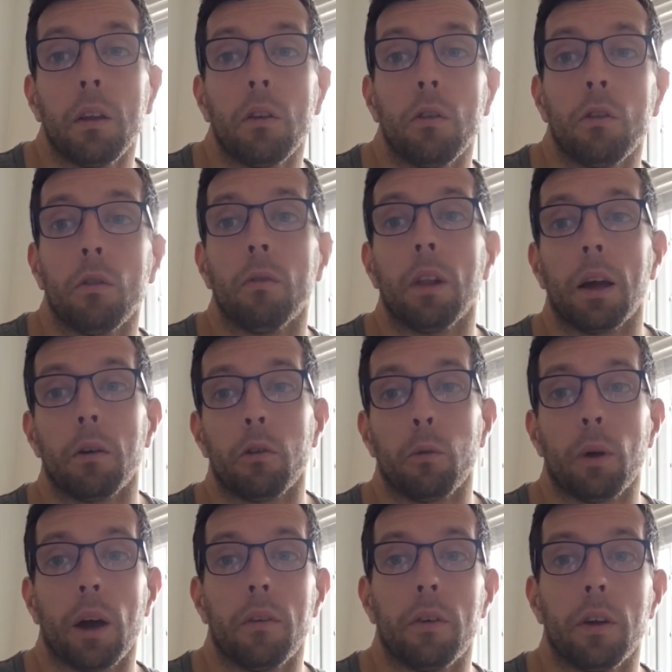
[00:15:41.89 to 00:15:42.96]
use of language that we
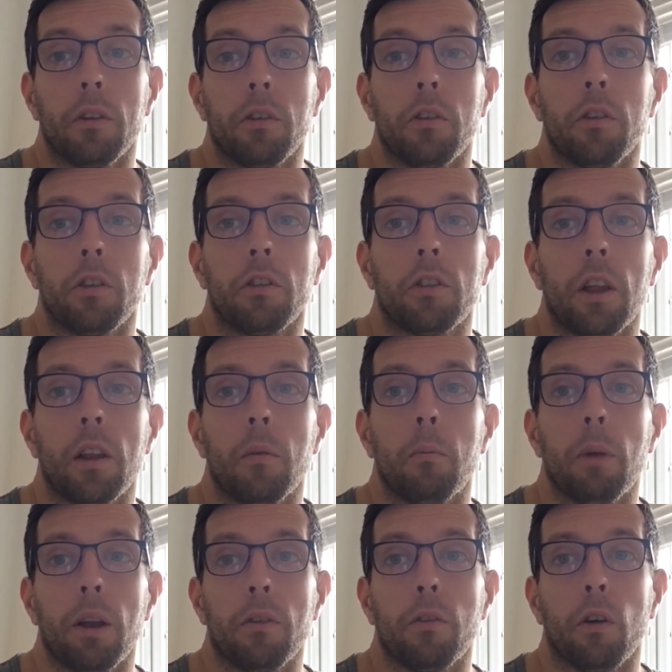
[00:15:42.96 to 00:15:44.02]
have here is this extended
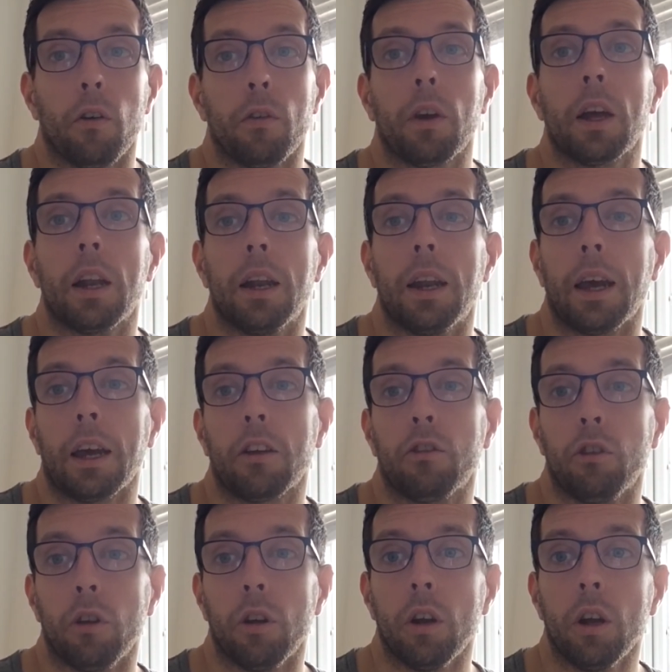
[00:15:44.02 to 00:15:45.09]
metaphor of
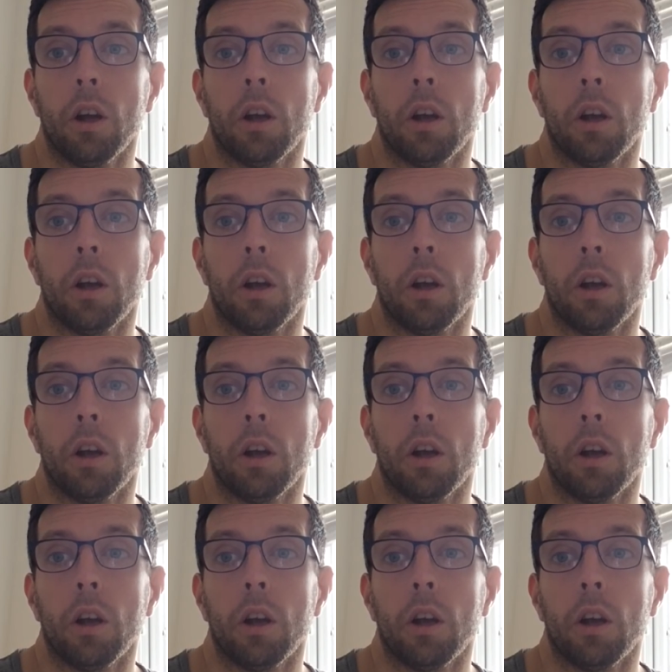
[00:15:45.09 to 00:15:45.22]
connection,